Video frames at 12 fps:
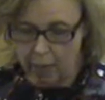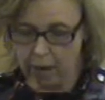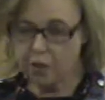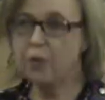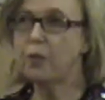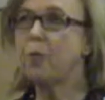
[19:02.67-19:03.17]

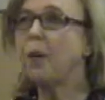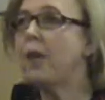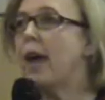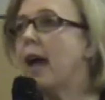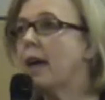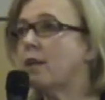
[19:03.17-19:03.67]
question is what the
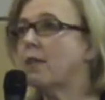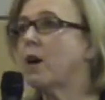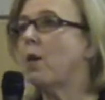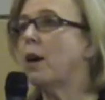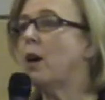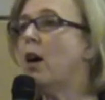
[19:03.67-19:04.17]
heck is
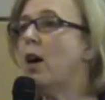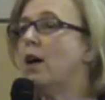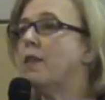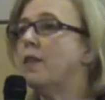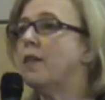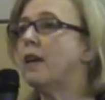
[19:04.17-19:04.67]
going
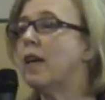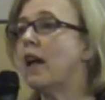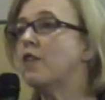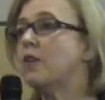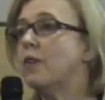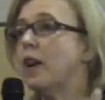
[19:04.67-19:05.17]
on that the
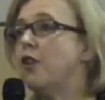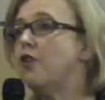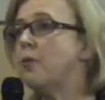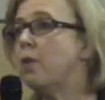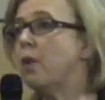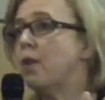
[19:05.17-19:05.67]
National
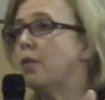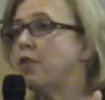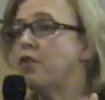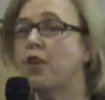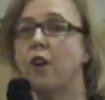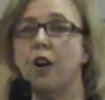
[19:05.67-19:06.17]
Energy Board is
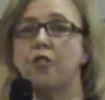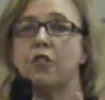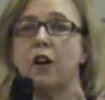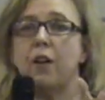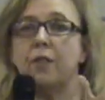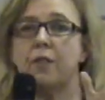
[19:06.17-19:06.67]
in charge
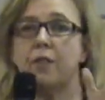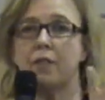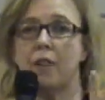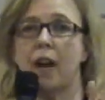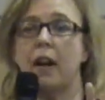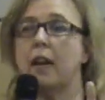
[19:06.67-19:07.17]
of
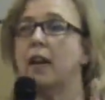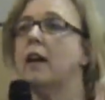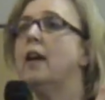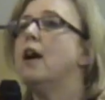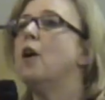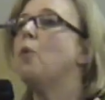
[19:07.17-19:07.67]
deciding
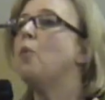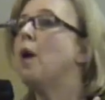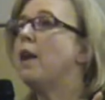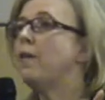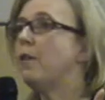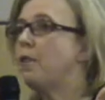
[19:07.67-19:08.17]

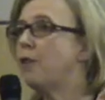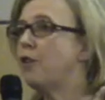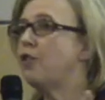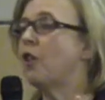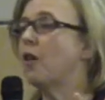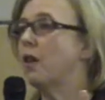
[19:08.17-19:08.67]
when
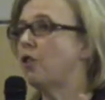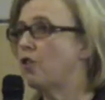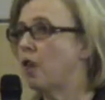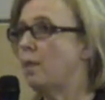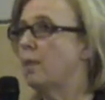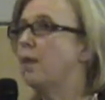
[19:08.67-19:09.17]
fish are in
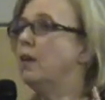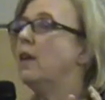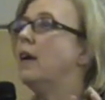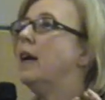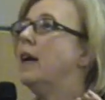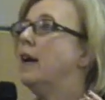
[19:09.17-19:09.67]

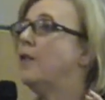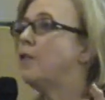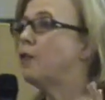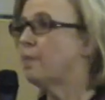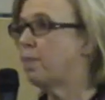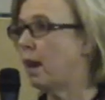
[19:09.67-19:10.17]
trouble if
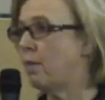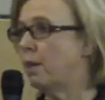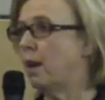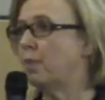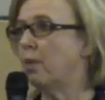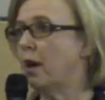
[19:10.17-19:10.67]
there's a
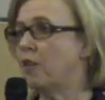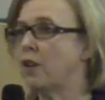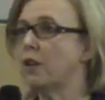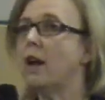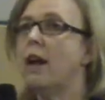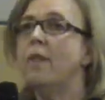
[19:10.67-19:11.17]
pipeline
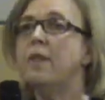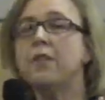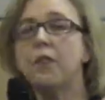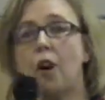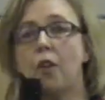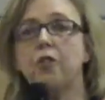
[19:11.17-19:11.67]
project.
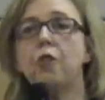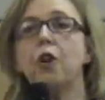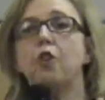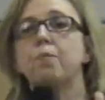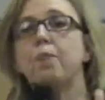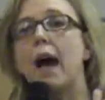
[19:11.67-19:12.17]
This also
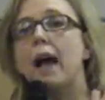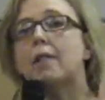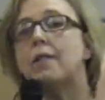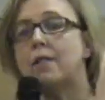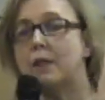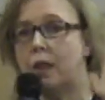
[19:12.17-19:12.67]
goes
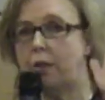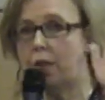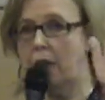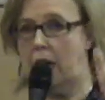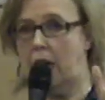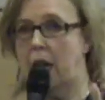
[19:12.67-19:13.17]
back to
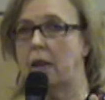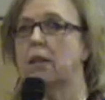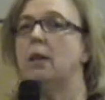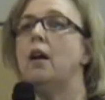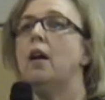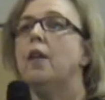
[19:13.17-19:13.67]
C-38.
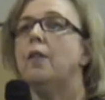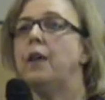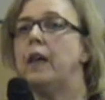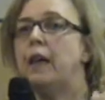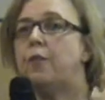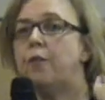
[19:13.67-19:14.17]

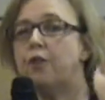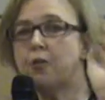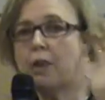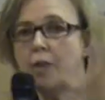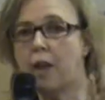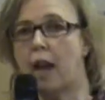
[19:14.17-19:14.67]
The
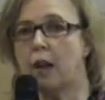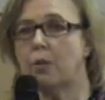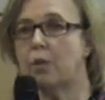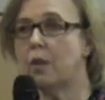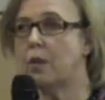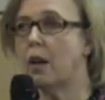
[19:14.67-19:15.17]
Fisheries
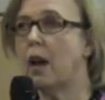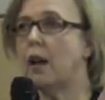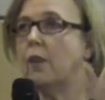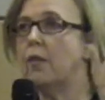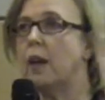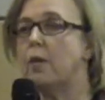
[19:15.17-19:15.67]
Act was
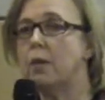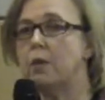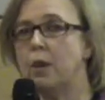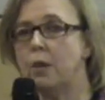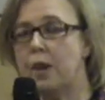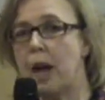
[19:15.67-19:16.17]
gutted, they
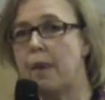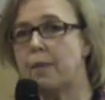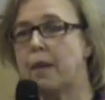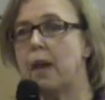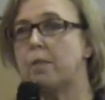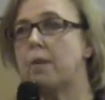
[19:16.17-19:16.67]
removed
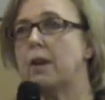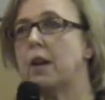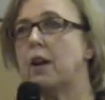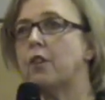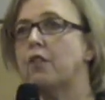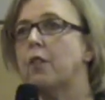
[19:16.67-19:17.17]
habitat
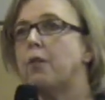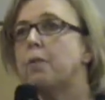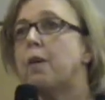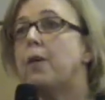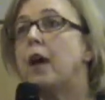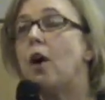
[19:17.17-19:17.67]
protections,
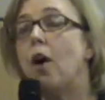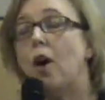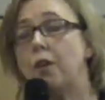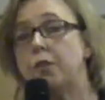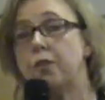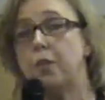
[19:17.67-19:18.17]
but they
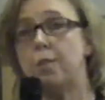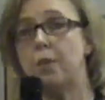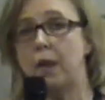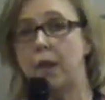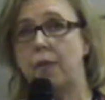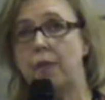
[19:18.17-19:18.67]
also
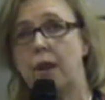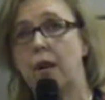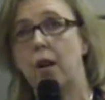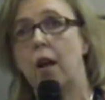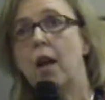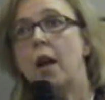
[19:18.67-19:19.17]
put in
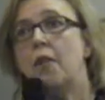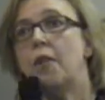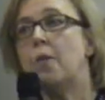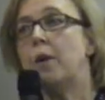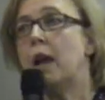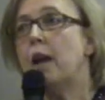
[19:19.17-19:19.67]
there
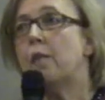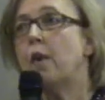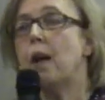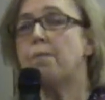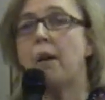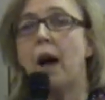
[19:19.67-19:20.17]
that whenever
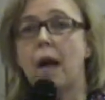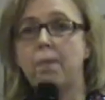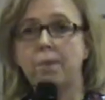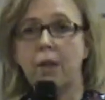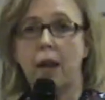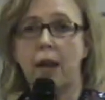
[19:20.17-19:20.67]
a
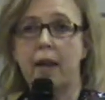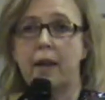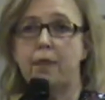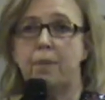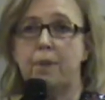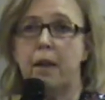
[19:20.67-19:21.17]

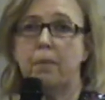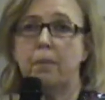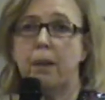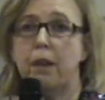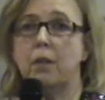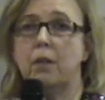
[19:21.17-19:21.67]
pipeline is being
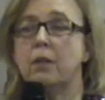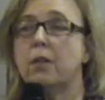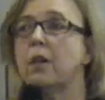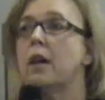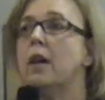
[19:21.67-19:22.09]
built,